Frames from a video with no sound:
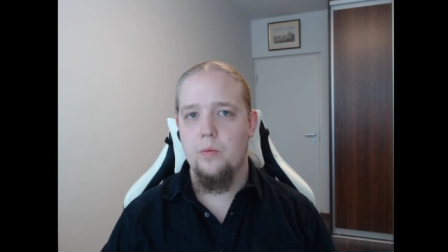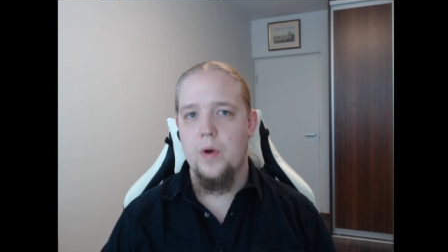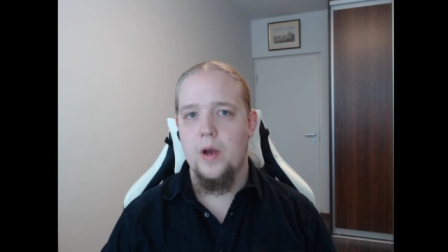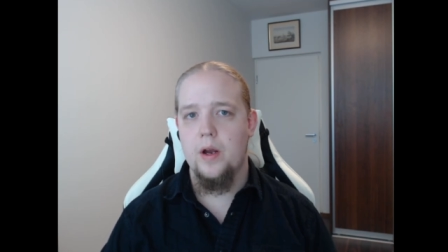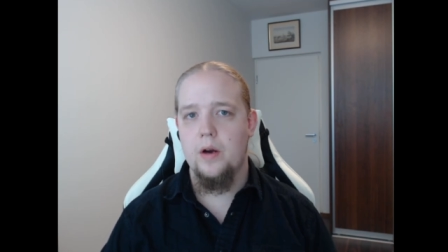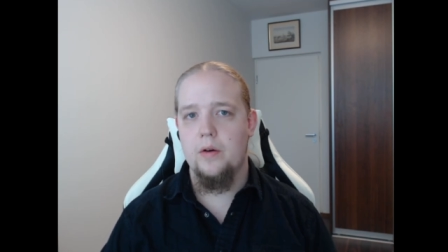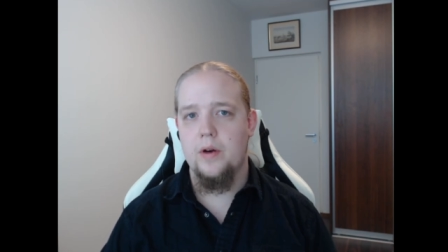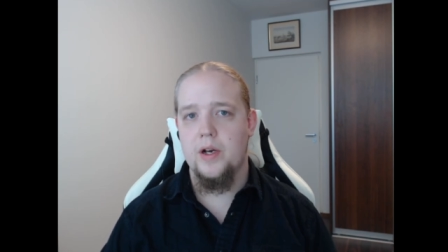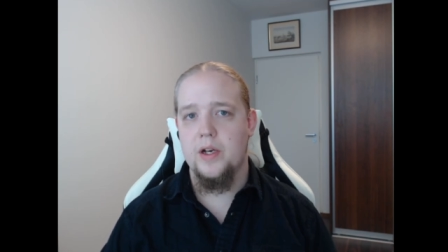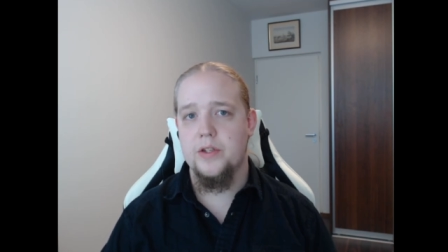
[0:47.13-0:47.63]

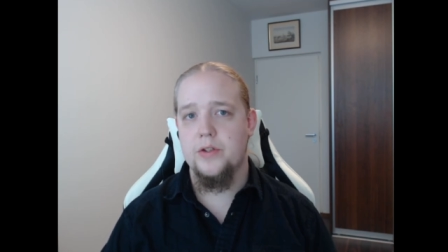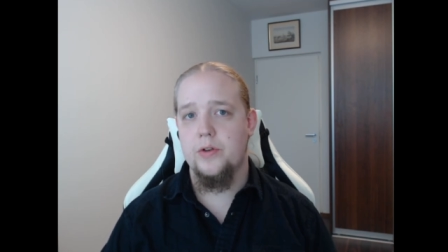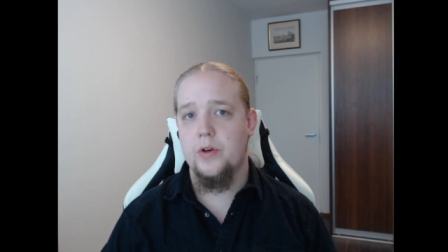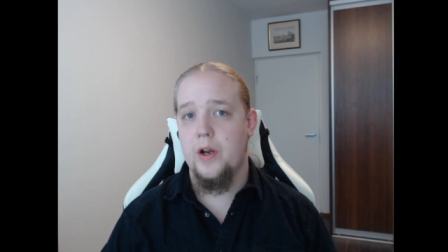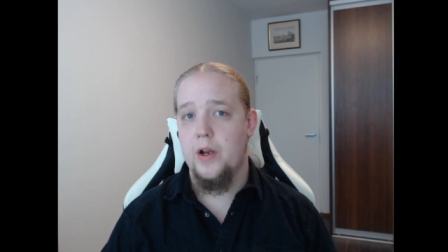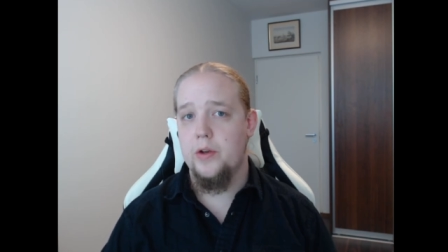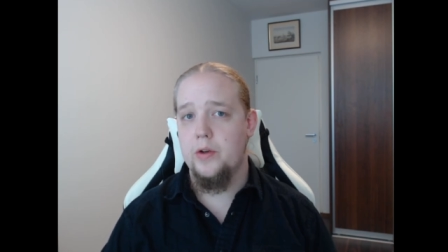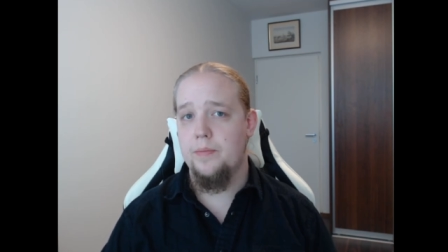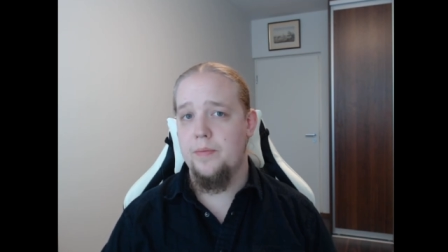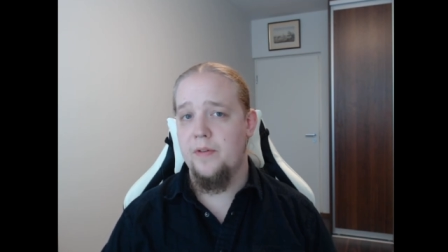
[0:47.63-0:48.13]
where I
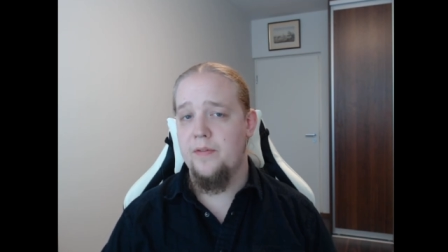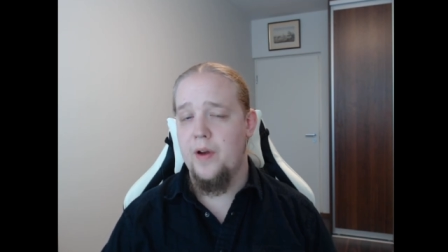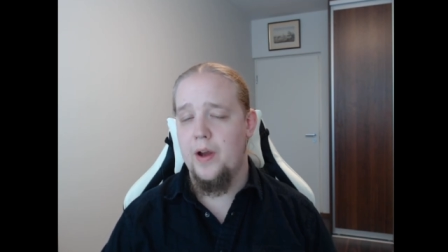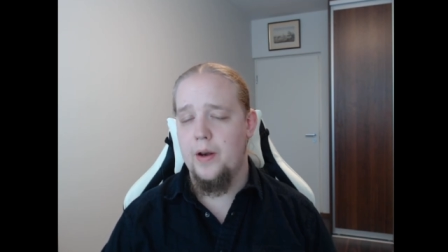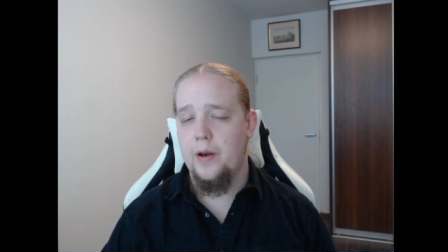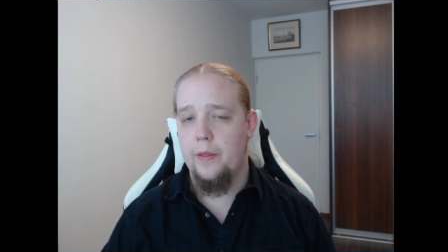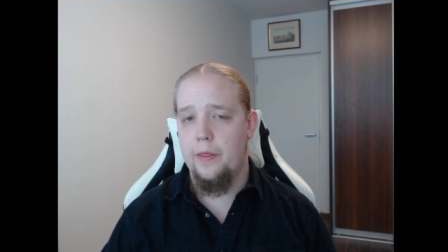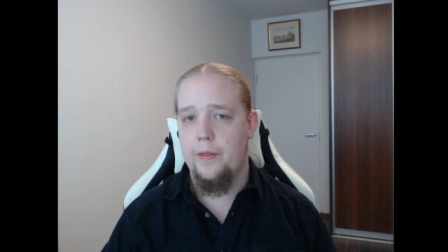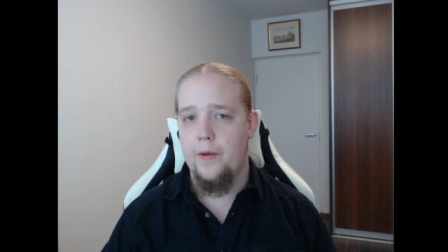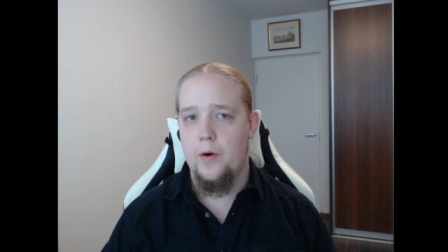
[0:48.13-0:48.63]
try to
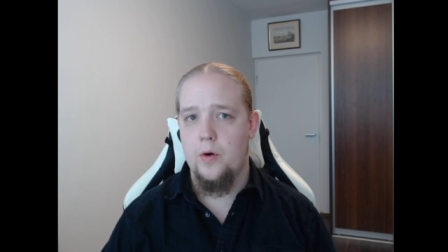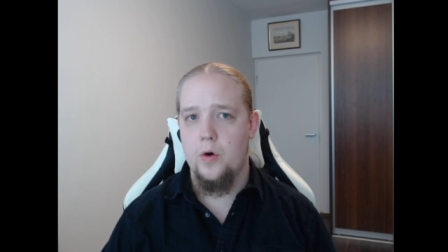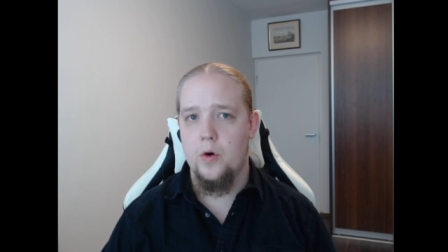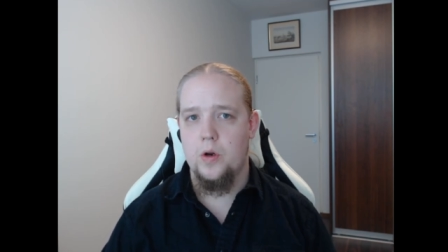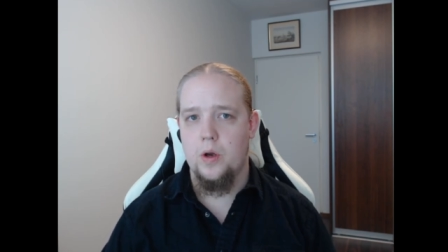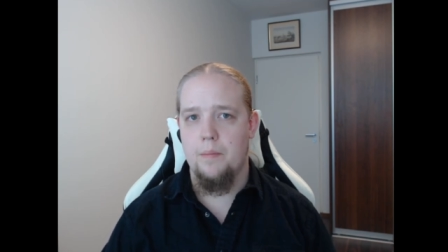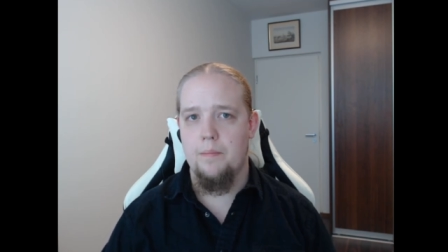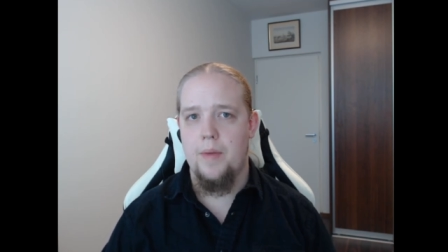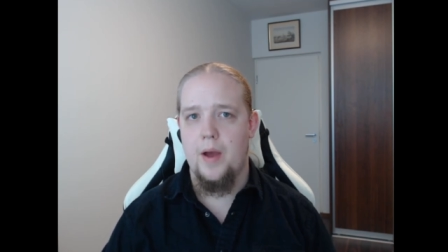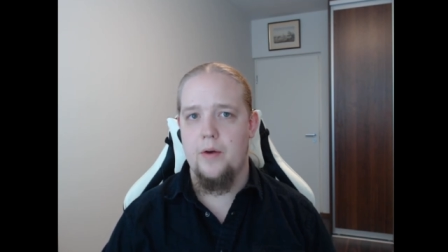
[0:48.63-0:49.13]
provide a thorough
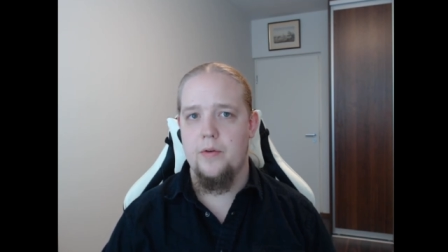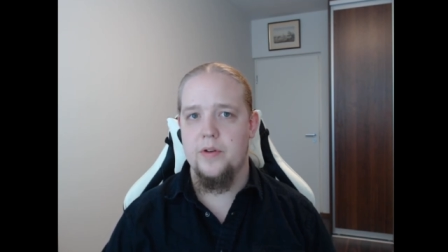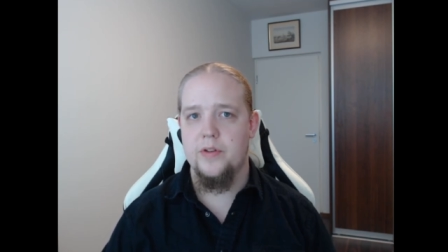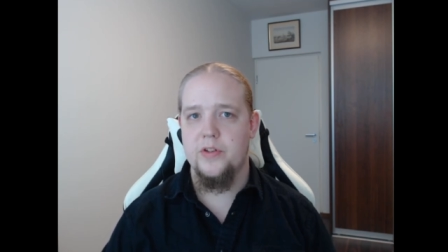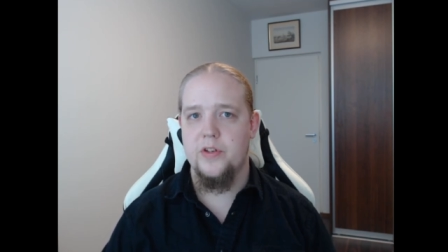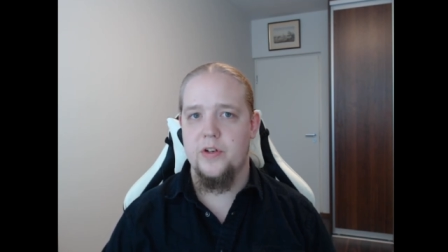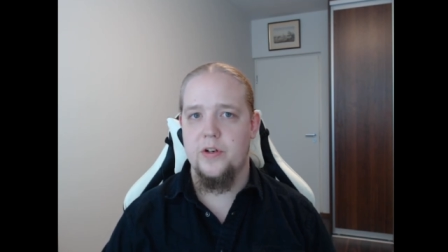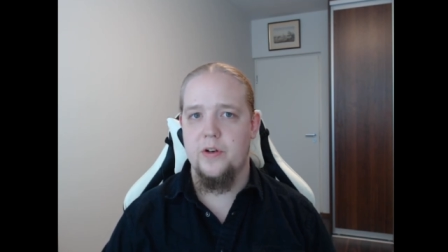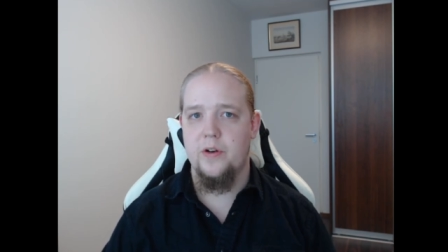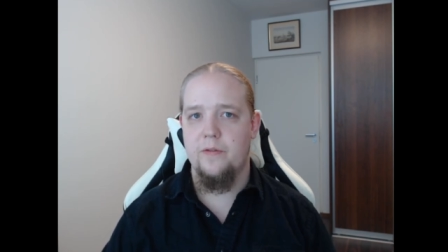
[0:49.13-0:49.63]

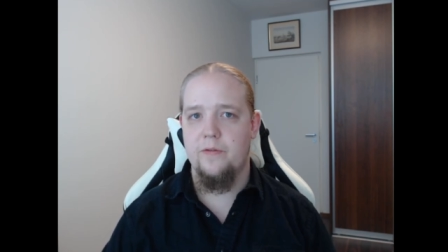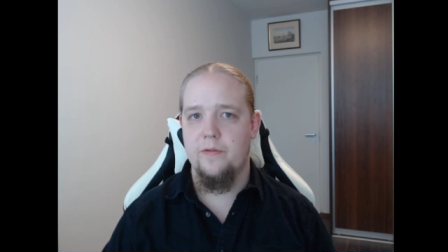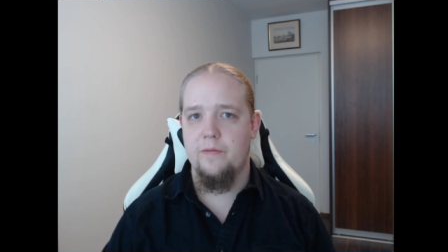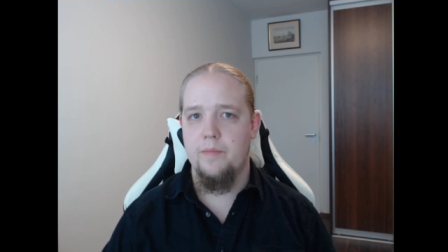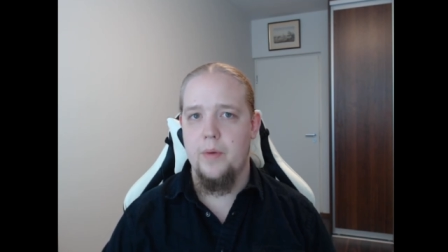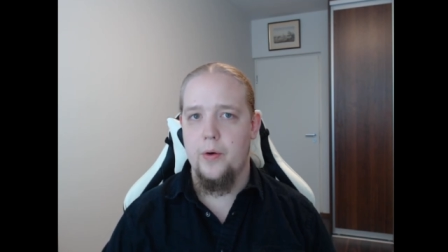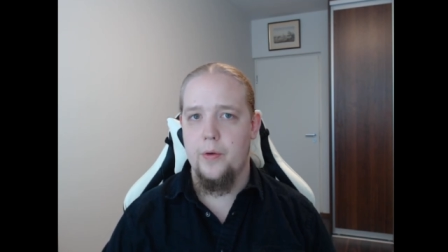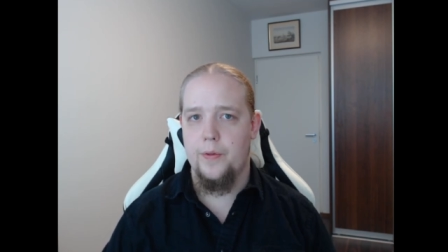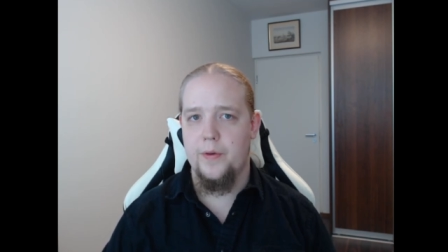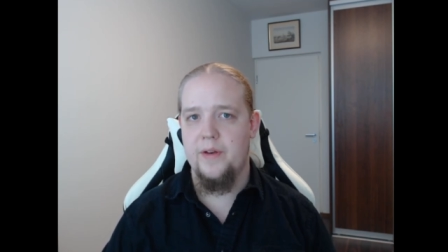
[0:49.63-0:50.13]
comparison of
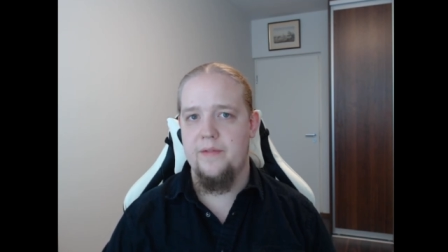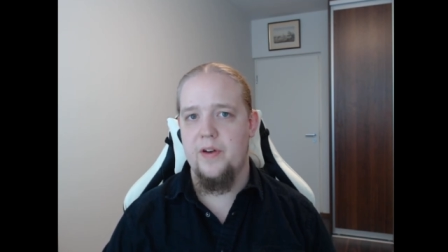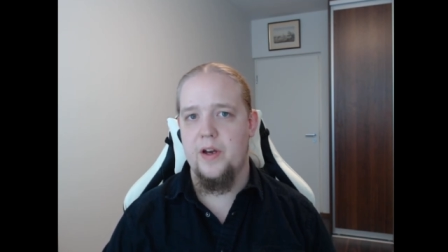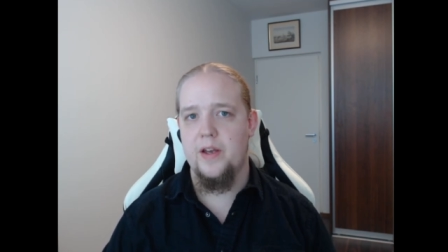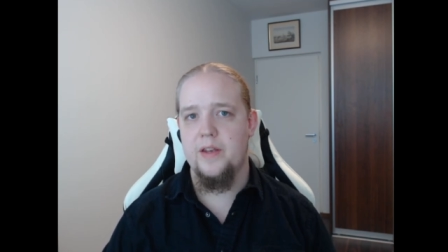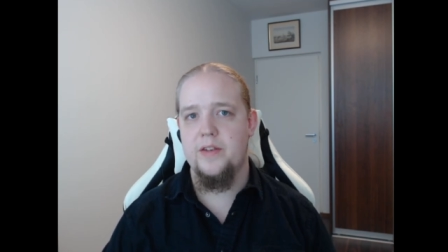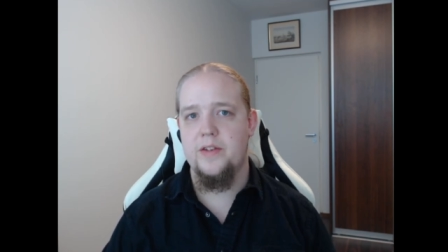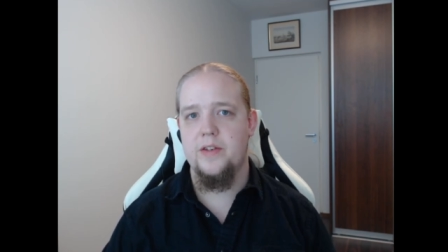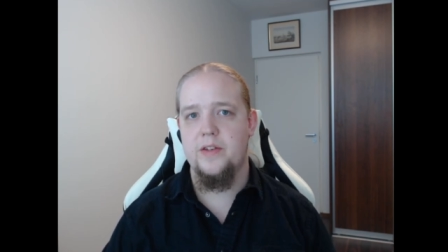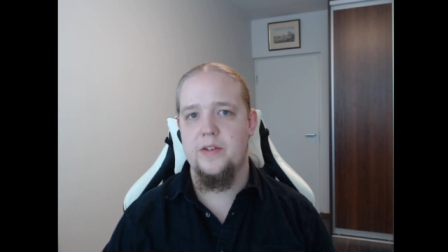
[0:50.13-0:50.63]
both
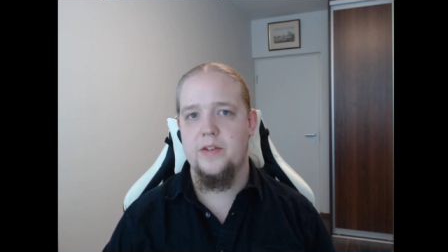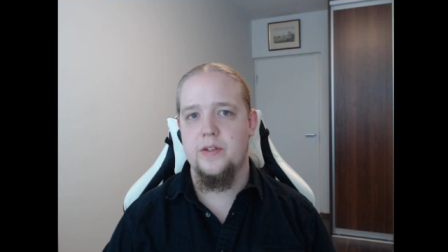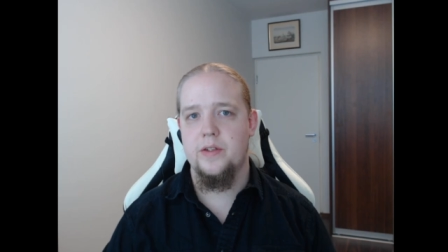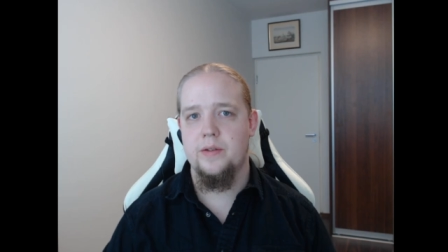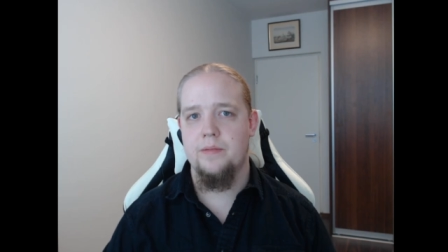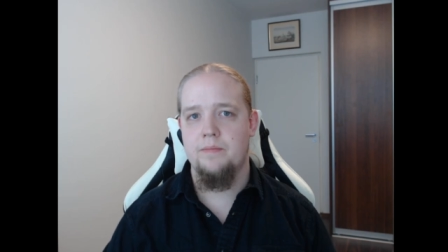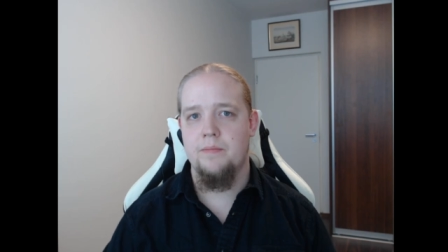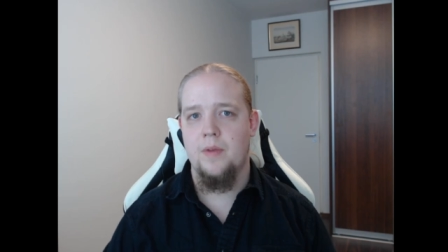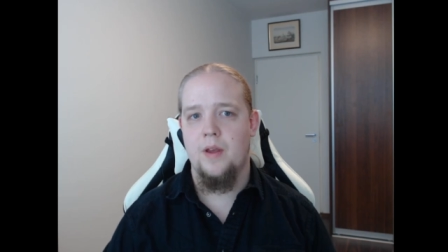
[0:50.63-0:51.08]
devices.